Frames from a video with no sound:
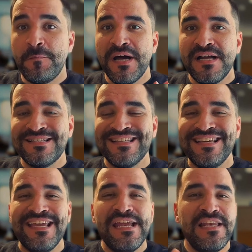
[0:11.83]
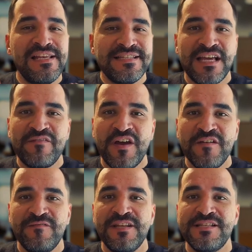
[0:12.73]
but in less than
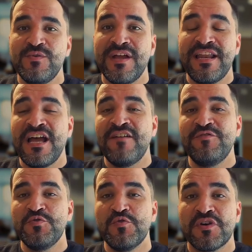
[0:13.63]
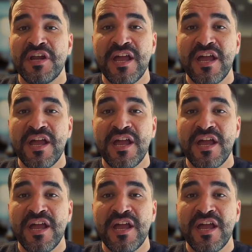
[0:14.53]
5 minutes you can have your